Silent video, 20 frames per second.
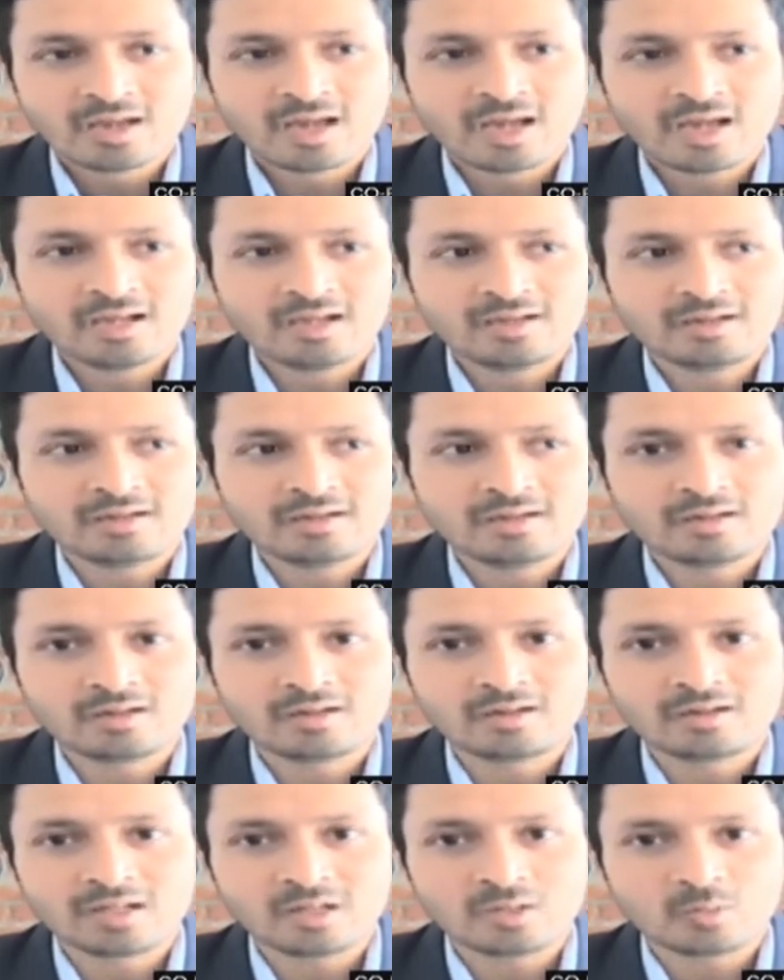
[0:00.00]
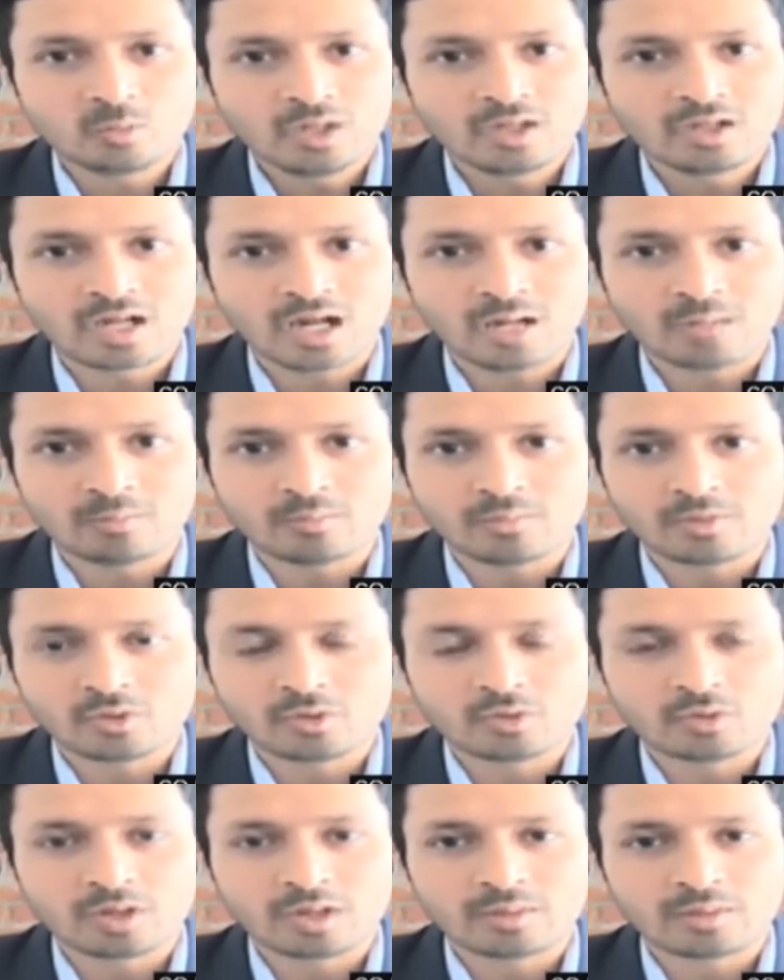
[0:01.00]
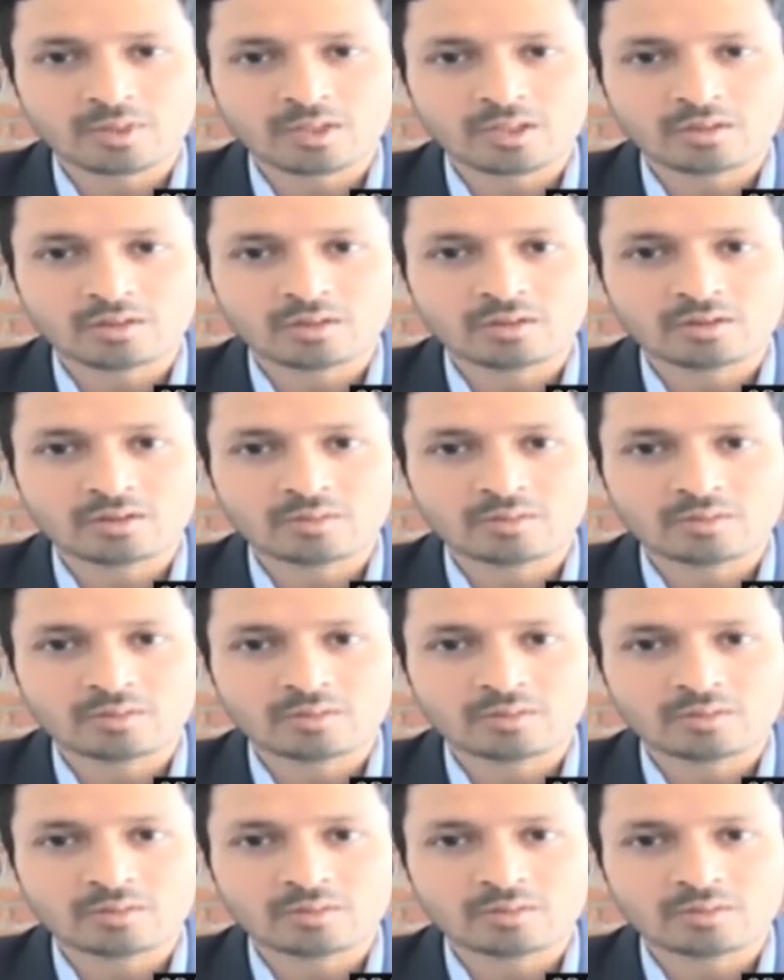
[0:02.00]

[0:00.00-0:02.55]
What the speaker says: and it will come. I mean,